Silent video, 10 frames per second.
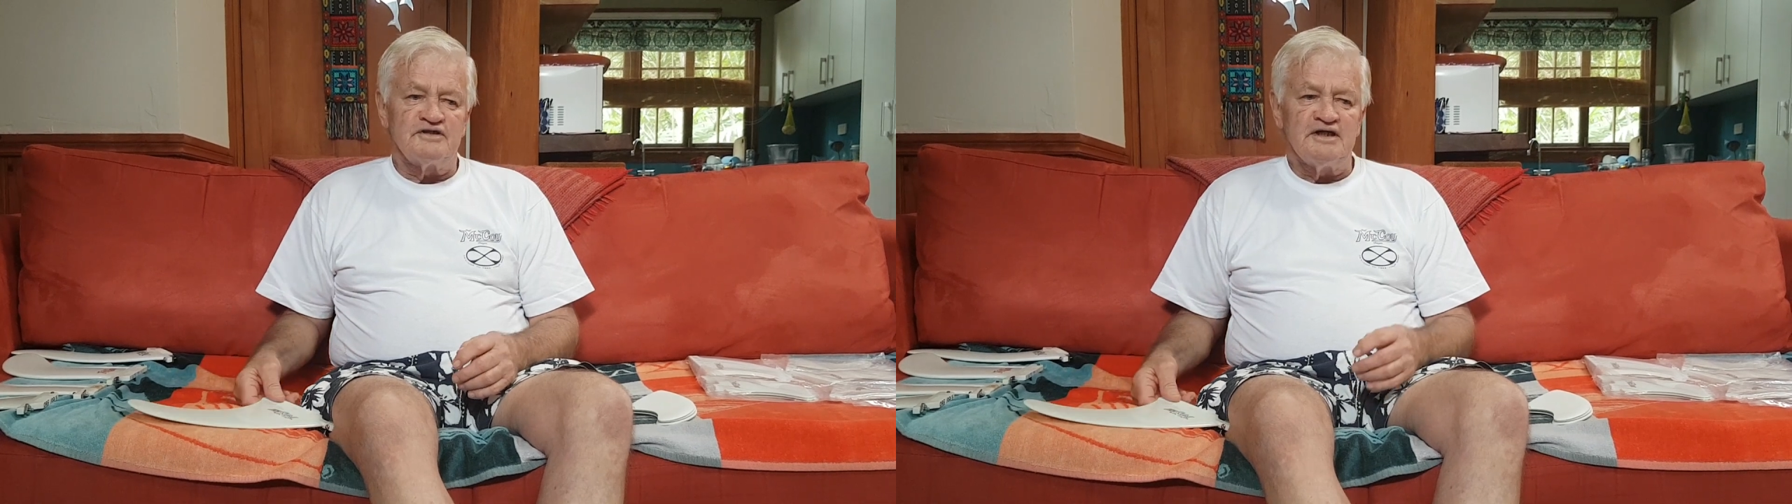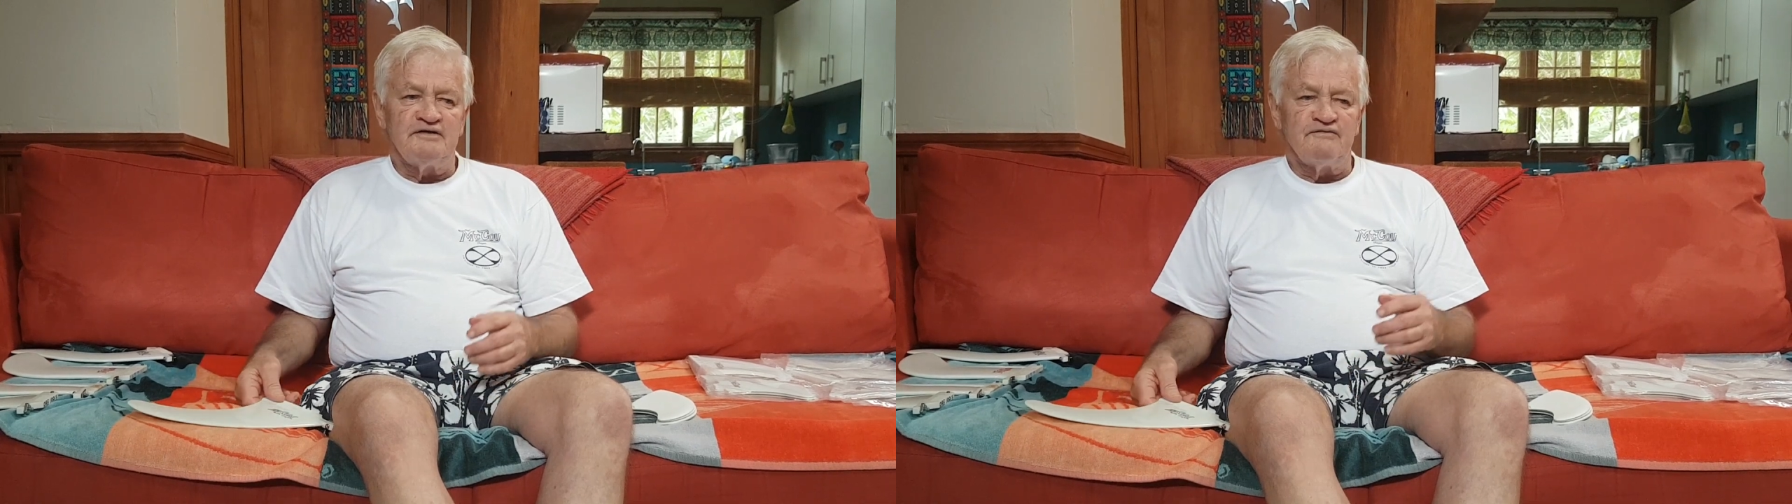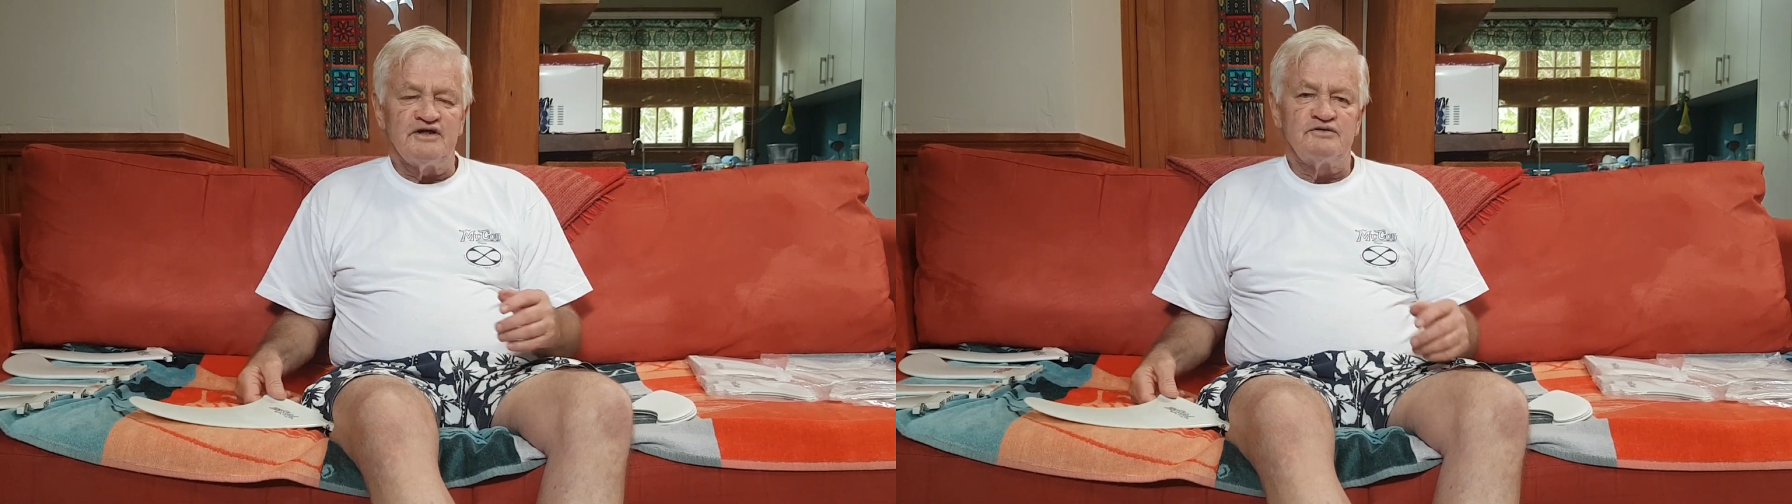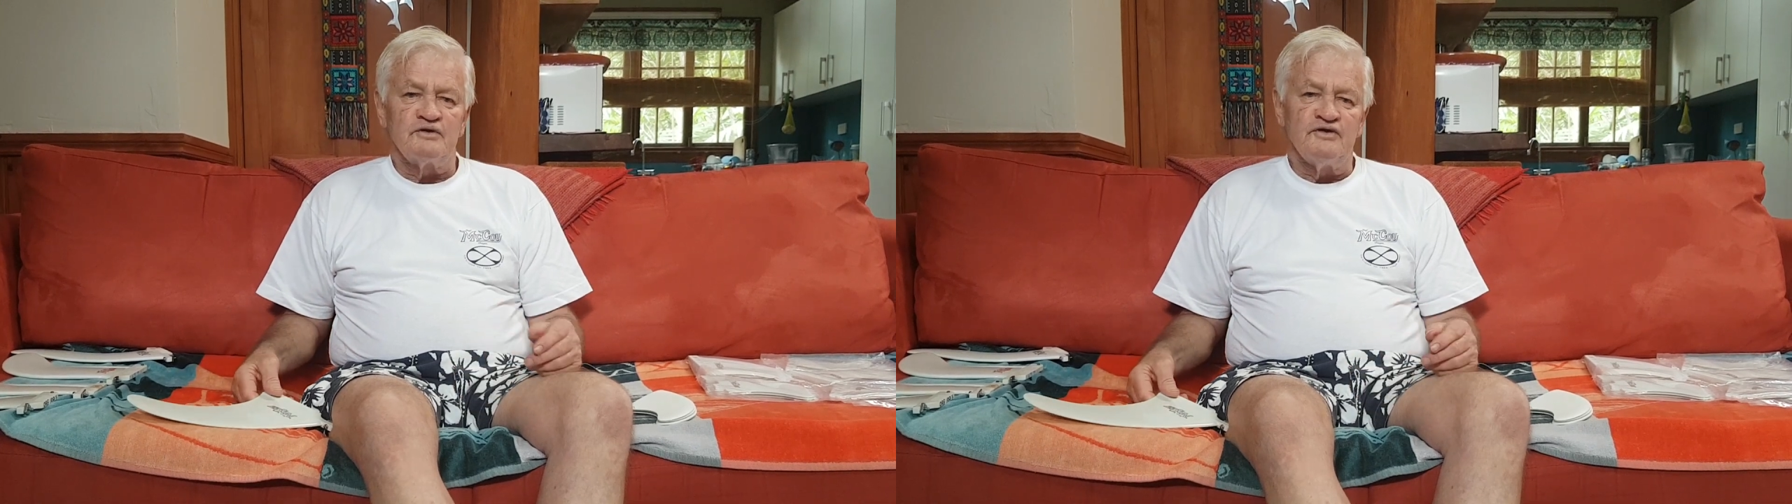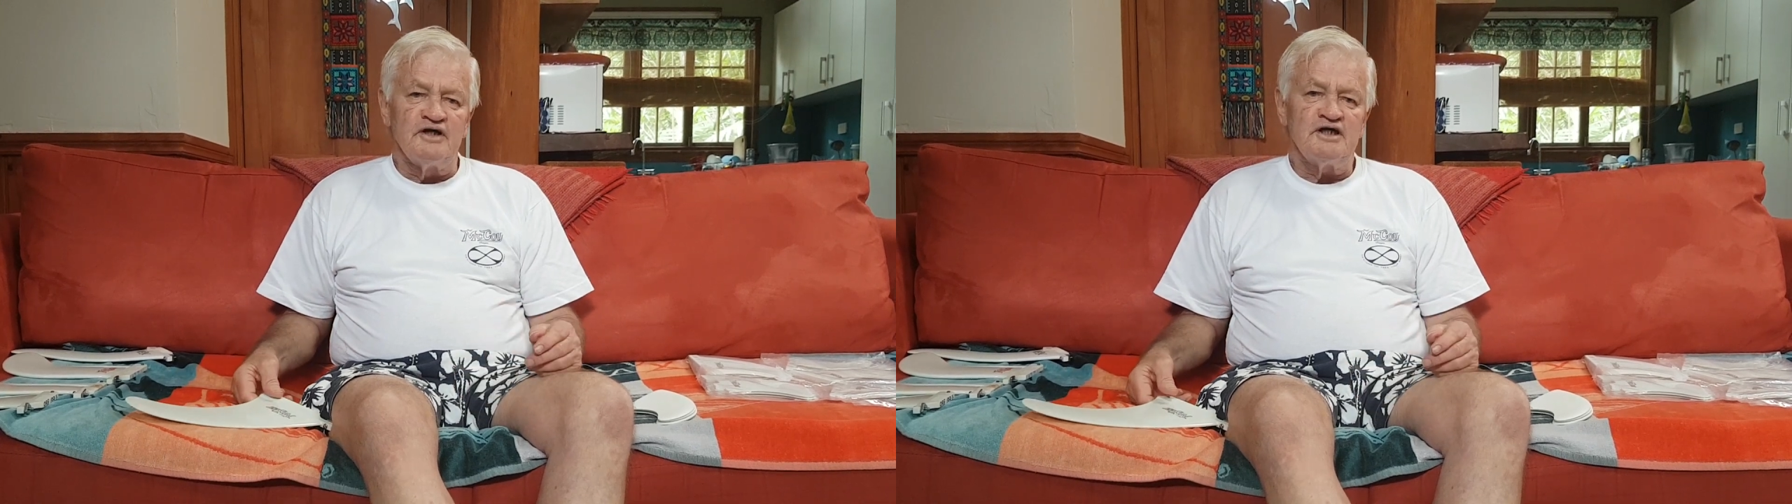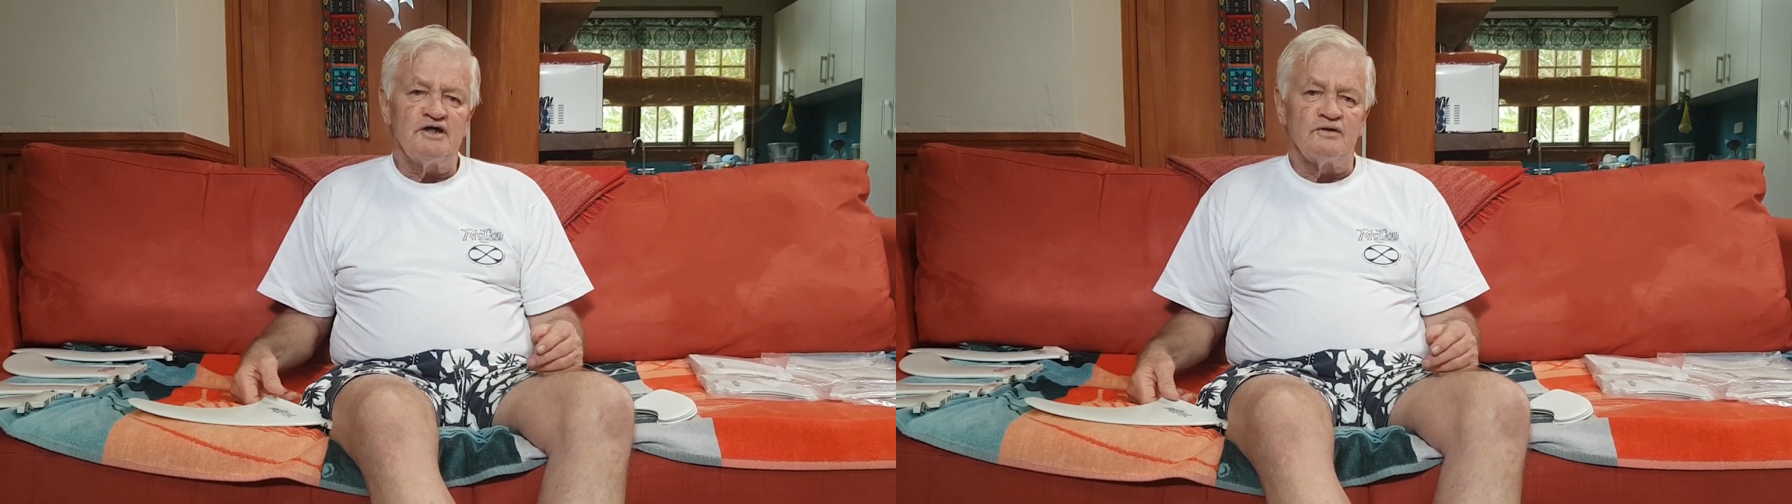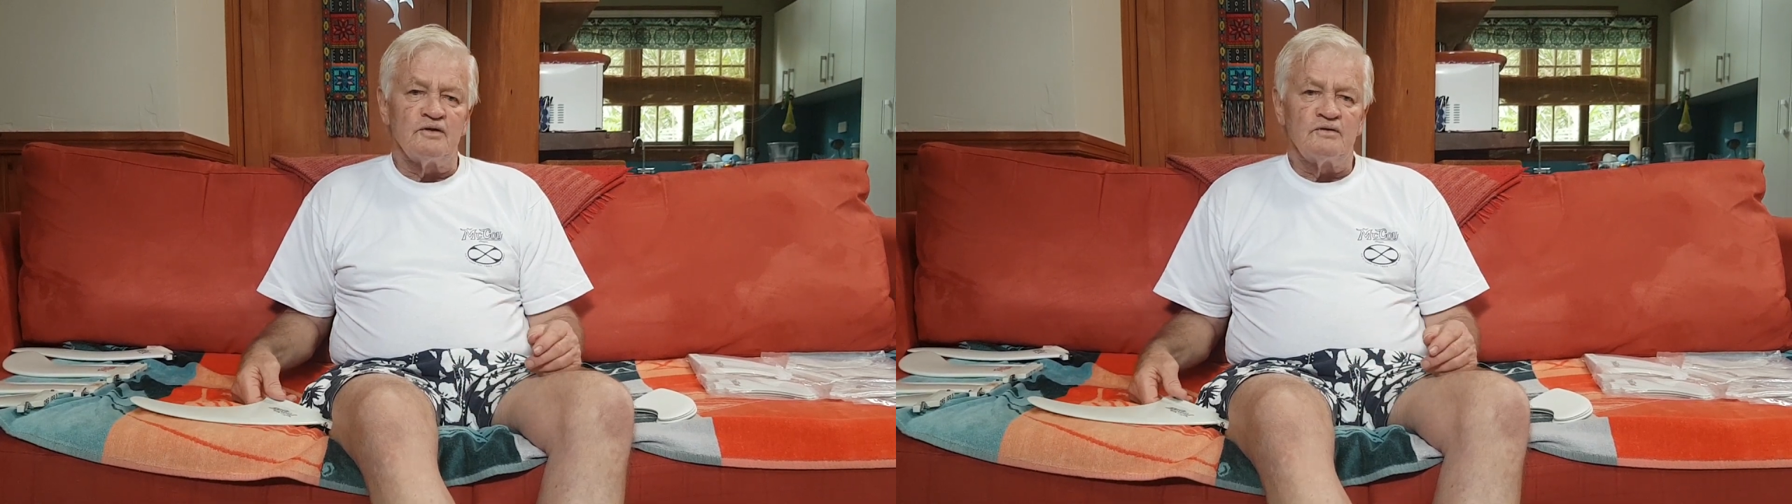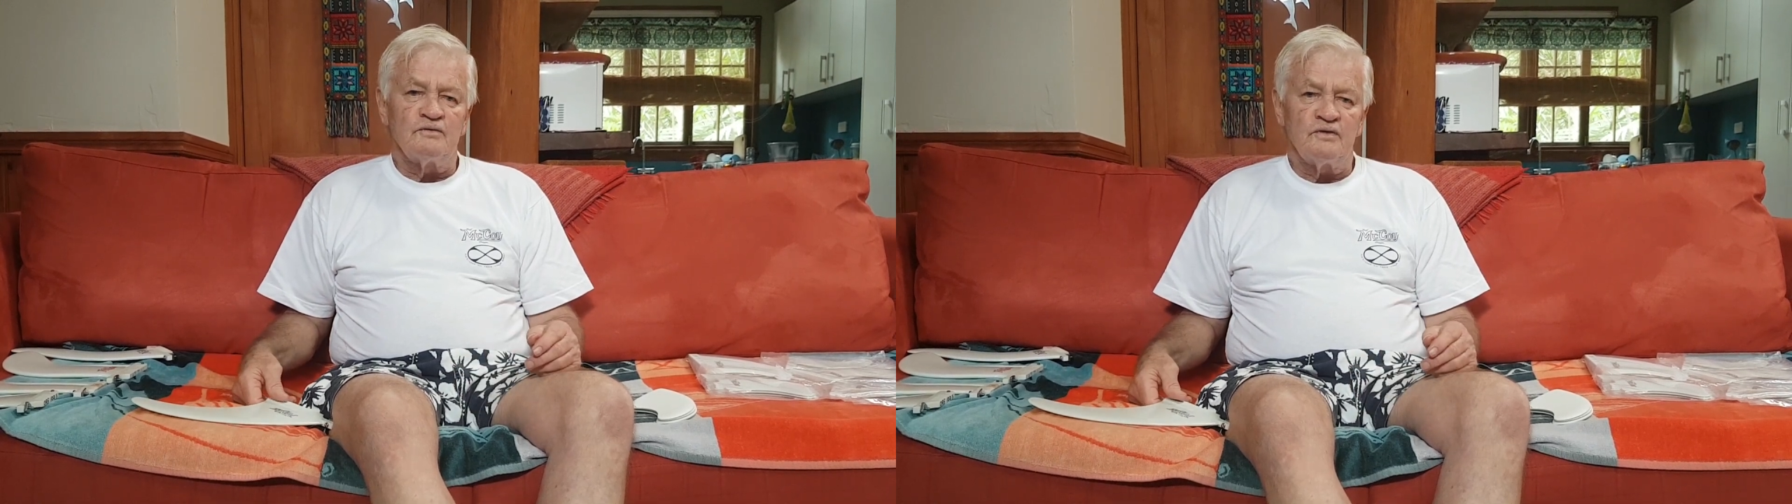an individual need or